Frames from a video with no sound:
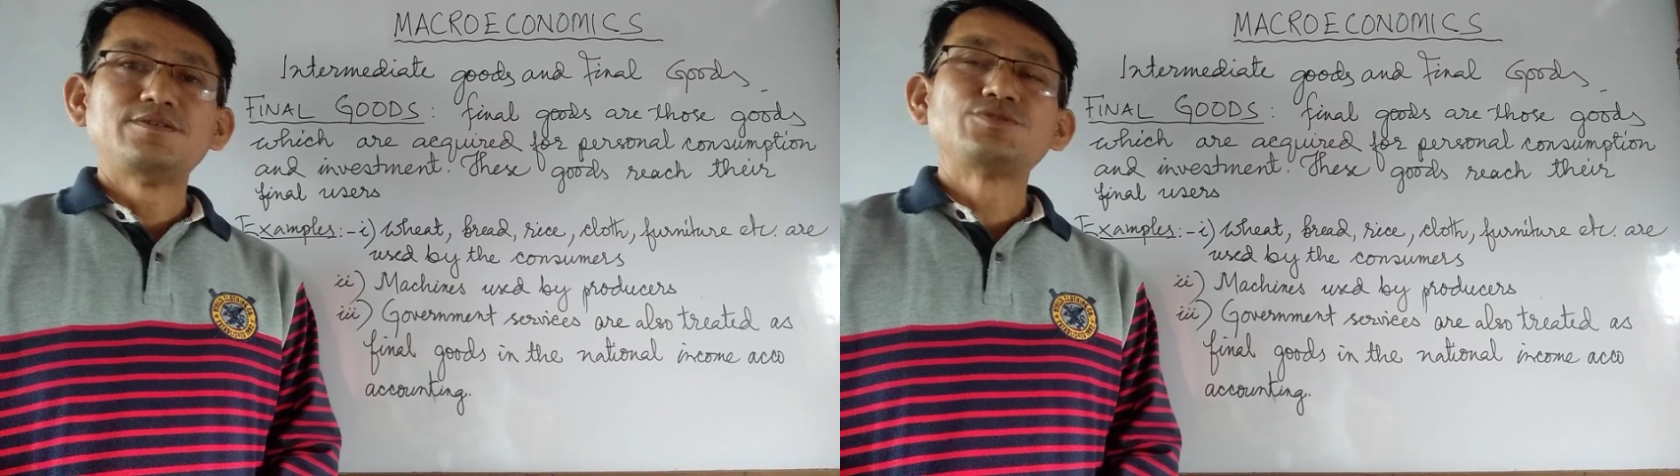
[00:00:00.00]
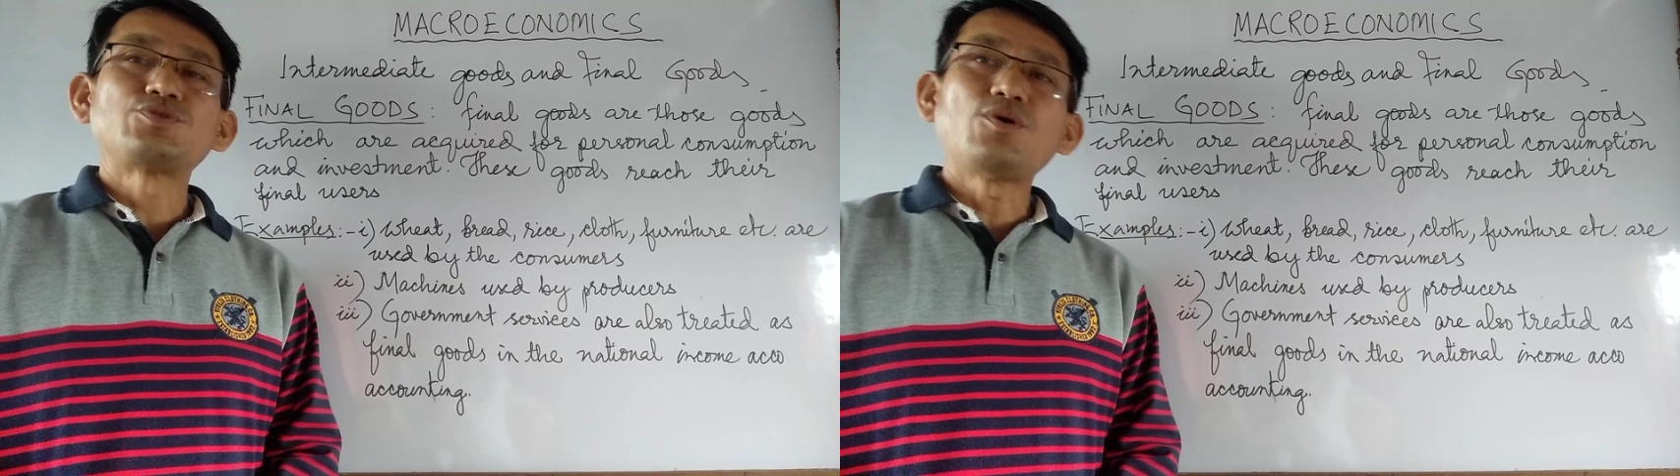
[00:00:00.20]

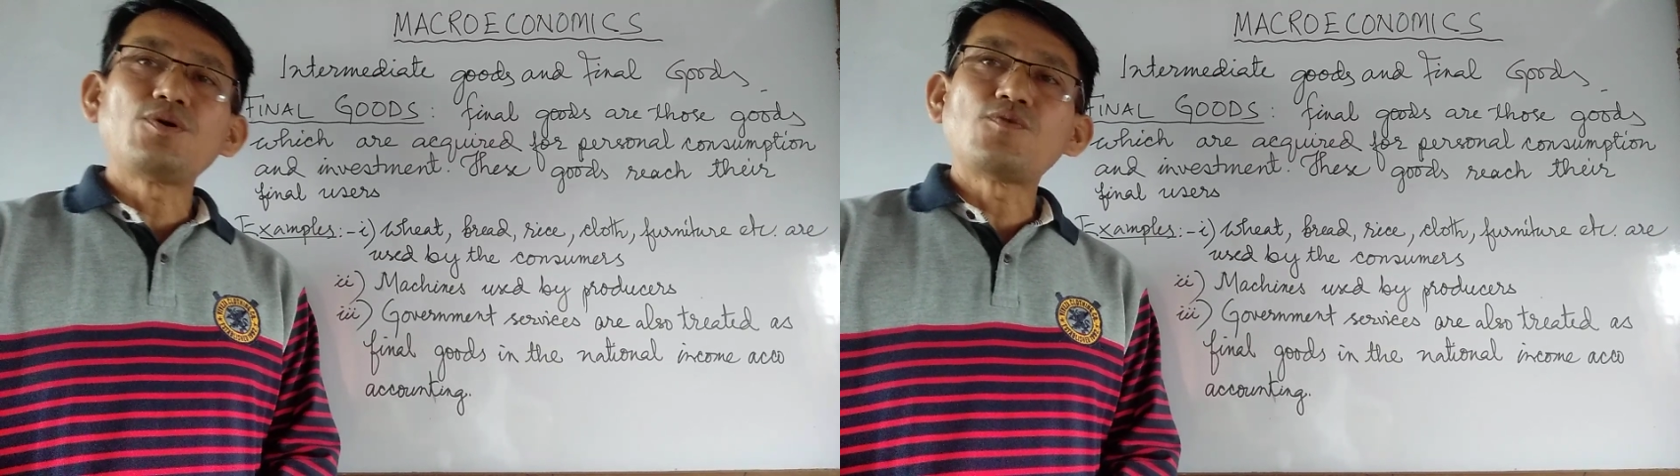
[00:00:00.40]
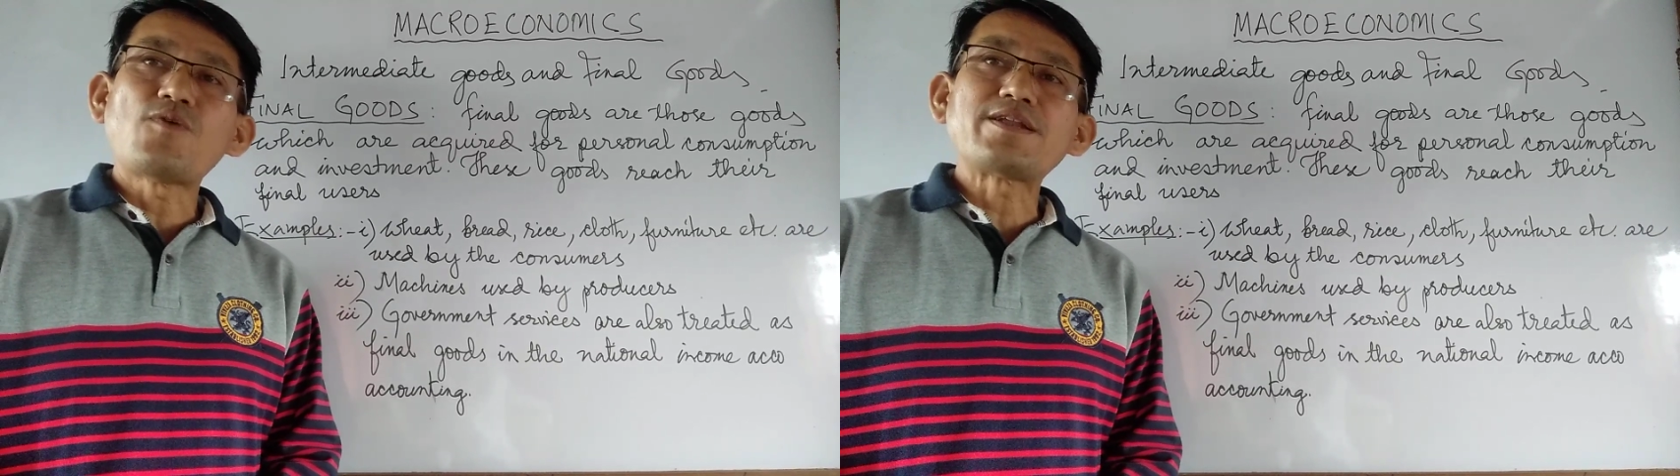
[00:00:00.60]

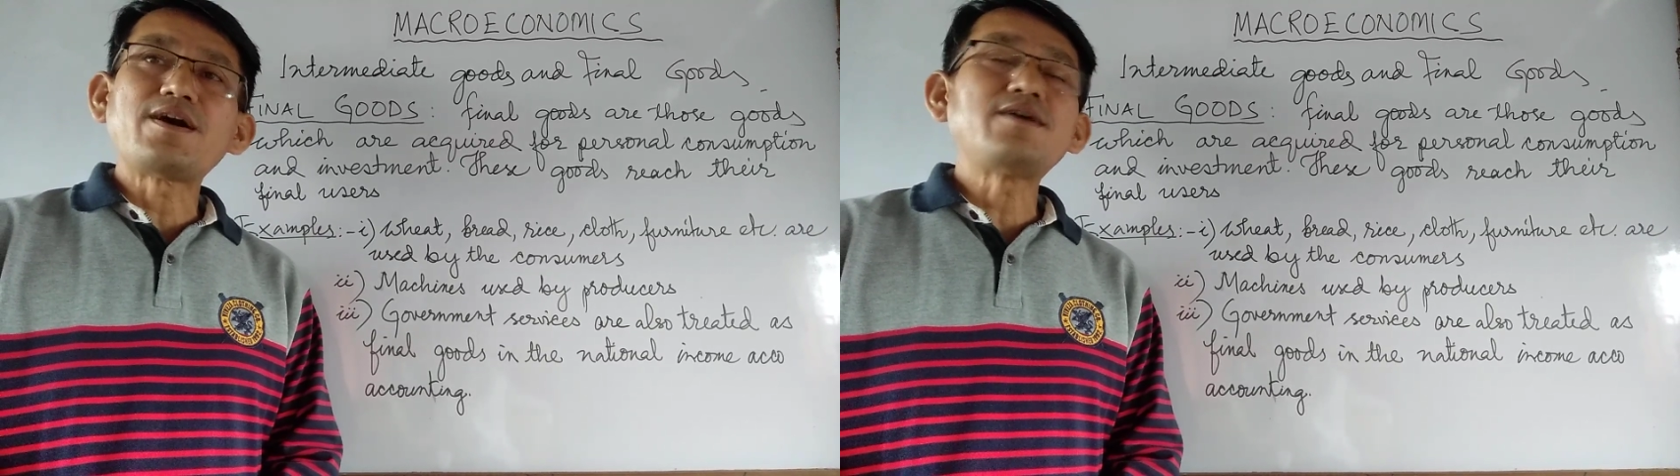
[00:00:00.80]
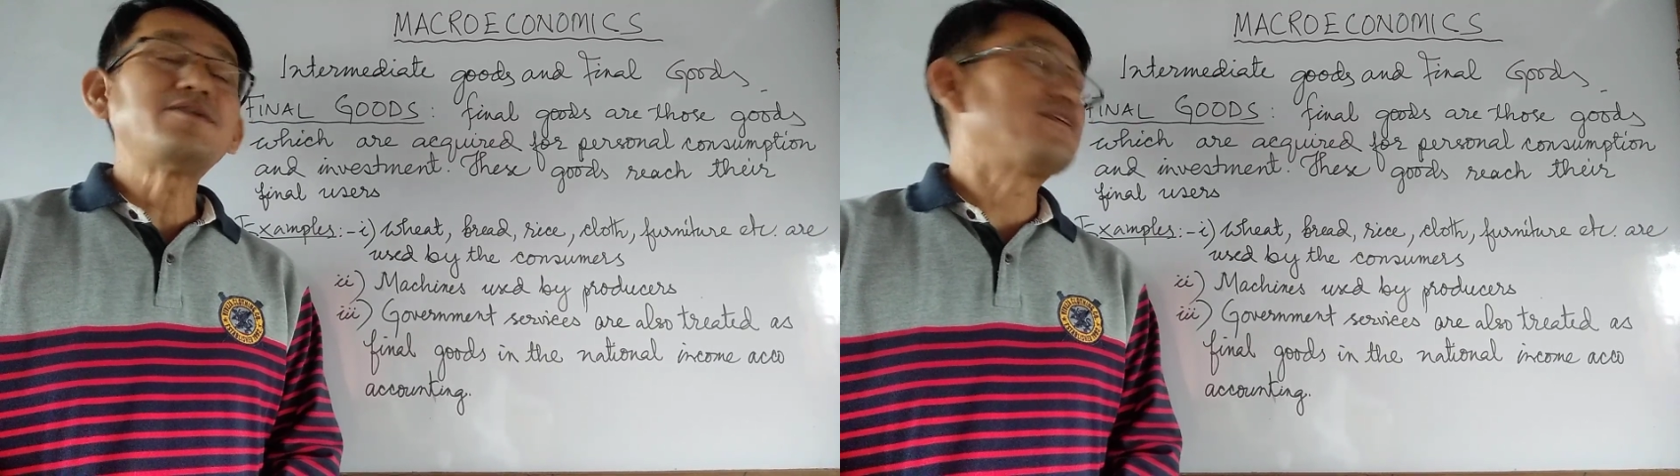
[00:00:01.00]
So what
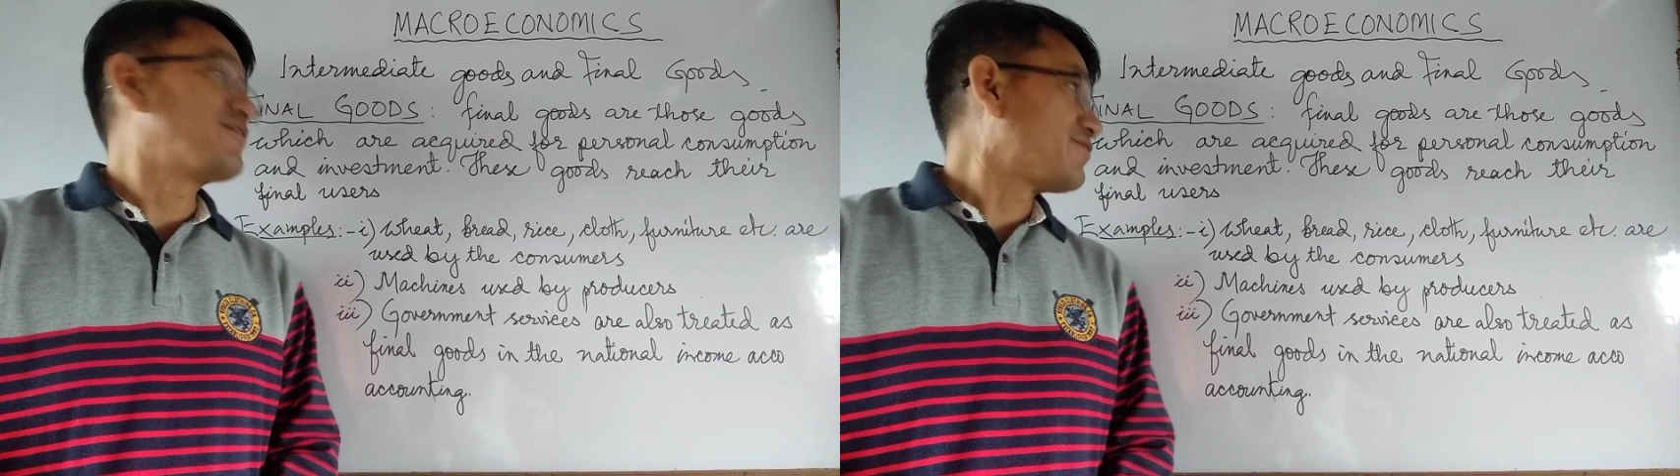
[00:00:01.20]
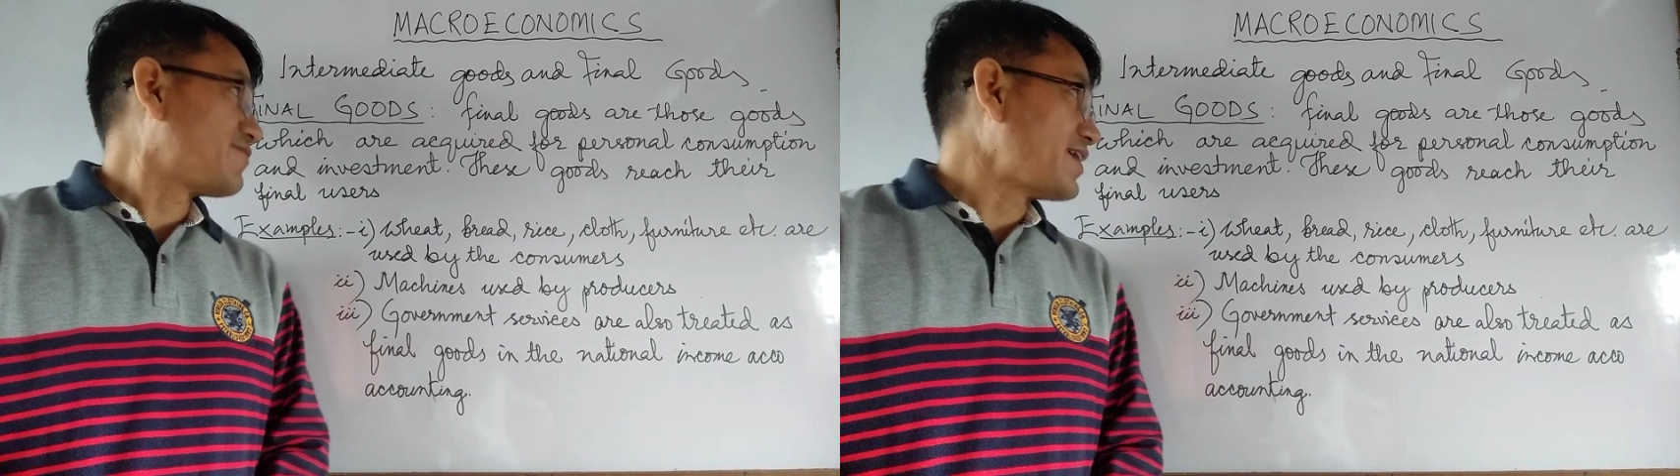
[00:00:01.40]
are the
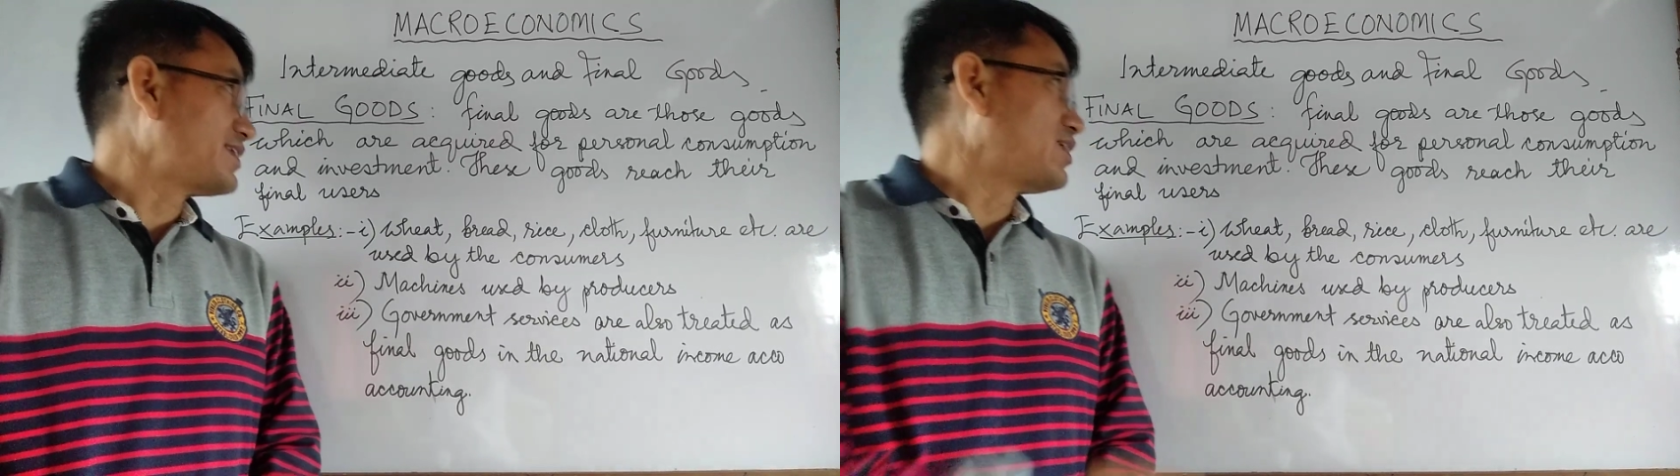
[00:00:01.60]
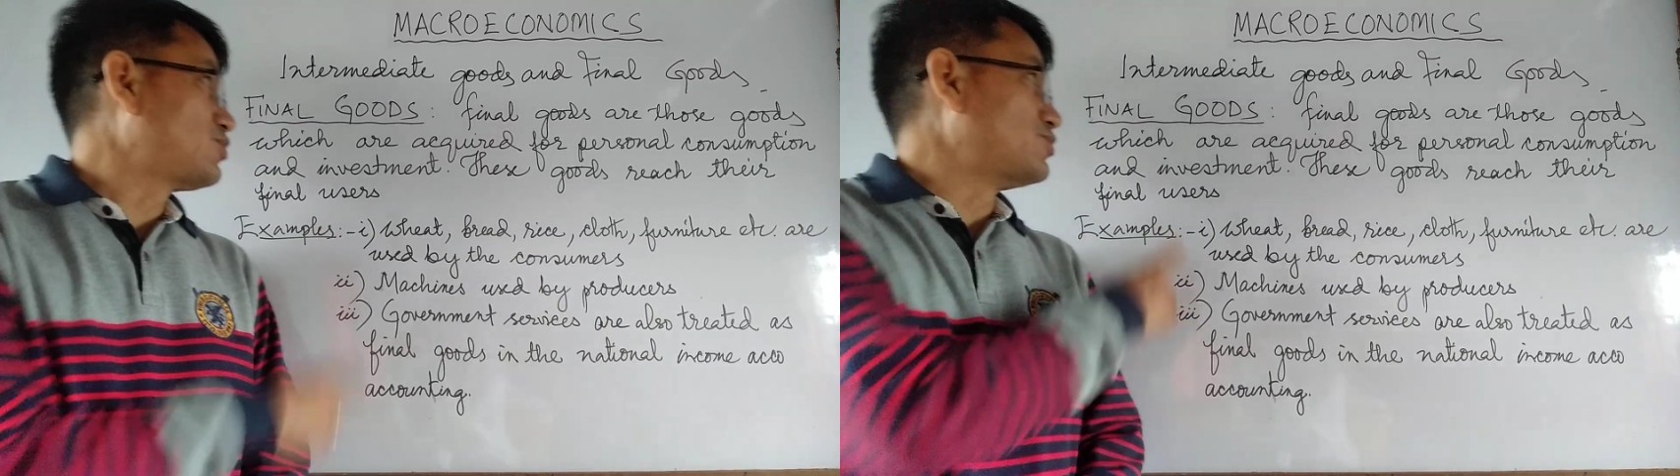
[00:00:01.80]

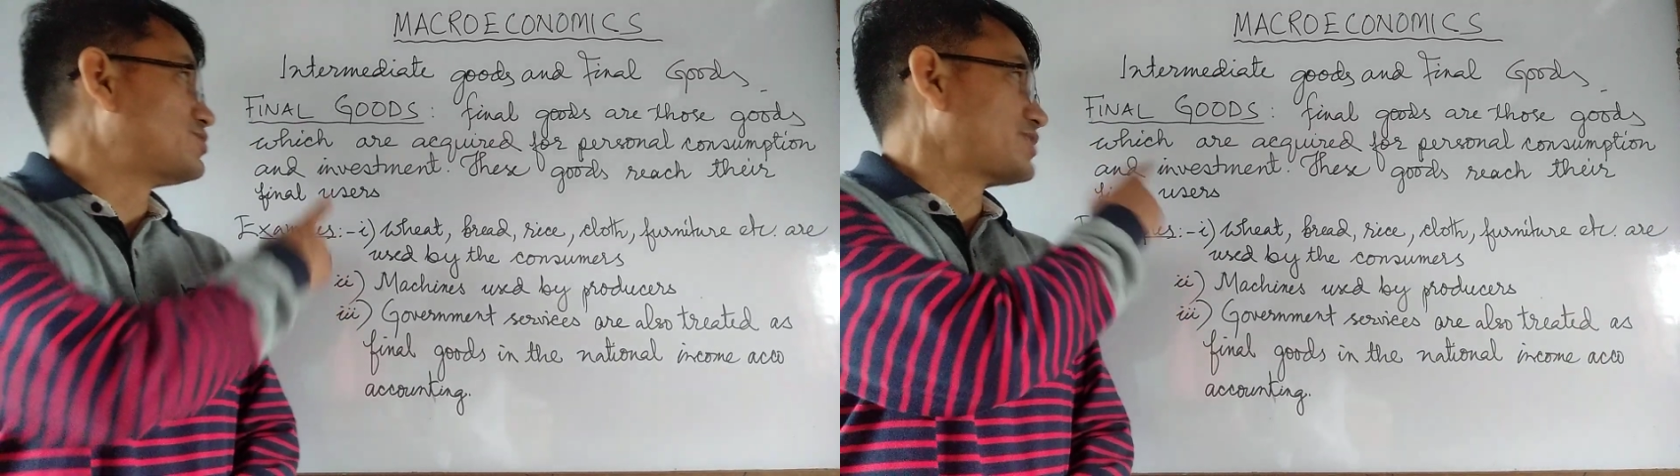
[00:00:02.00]
final goods?